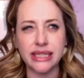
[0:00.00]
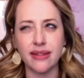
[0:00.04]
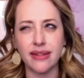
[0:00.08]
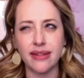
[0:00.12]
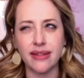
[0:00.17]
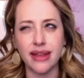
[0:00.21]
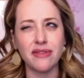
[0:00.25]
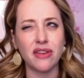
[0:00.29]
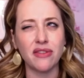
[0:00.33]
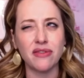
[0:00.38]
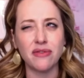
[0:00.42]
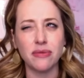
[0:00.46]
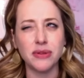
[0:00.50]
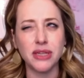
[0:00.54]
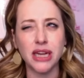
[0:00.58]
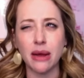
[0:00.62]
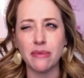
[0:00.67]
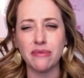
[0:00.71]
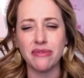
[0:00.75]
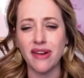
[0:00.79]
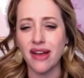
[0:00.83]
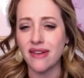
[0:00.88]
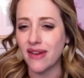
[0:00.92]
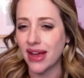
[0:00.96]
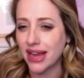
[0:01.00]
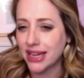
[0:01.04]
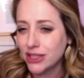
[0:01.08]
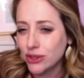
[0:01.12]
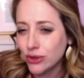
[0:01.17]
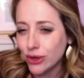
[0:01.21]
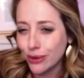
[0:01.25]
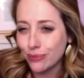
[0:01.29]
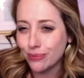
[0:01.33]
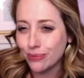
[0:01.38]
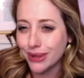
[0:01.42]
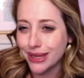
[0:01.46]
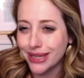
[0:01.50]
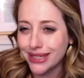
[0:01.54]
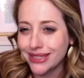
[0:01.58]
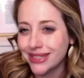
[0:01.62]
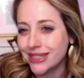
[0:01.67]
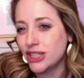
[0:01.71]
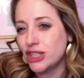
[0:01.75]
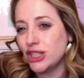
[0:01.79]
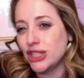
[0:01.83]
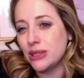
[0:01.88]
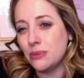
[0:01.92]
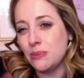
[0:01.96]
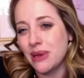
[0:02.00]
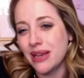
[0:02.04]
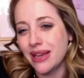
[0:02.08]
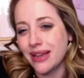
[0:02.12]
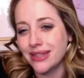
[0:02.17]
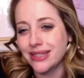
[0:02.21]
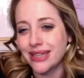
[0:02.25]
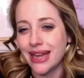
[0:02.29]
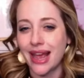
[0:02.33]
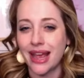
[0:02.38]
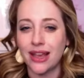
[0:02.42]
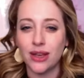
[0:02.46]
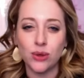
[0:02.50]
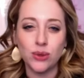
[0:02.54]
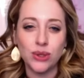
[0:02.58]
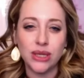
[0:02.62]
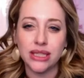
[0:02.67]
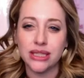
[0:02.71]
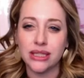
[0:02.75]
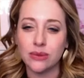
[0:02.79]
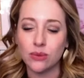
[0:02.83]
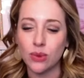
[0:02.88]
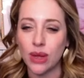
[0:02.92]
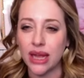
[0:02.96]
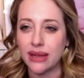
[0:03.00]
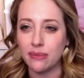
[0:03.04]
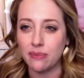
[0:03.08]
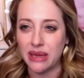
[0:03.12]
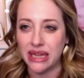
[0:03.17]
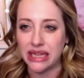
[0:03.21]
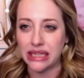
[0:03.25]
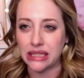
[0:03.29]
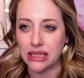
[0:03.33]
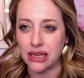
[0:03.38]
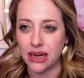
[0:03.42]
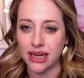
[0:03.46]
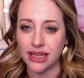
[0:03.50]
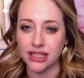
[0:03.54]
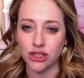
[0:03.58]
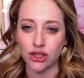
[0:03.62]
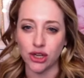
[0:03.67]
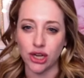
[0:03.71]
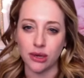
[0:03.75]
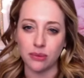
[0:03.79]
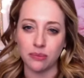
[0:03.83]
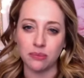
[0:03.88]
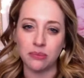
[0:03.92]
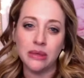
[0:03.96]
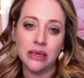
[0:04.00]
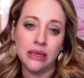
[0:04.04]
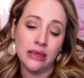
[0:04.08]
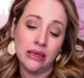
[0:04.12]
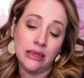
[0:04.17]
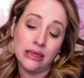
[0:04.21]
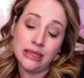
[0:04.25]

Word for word: I think I have the top five ice cream places just because, hey, who doesn't like pizza and ice cream?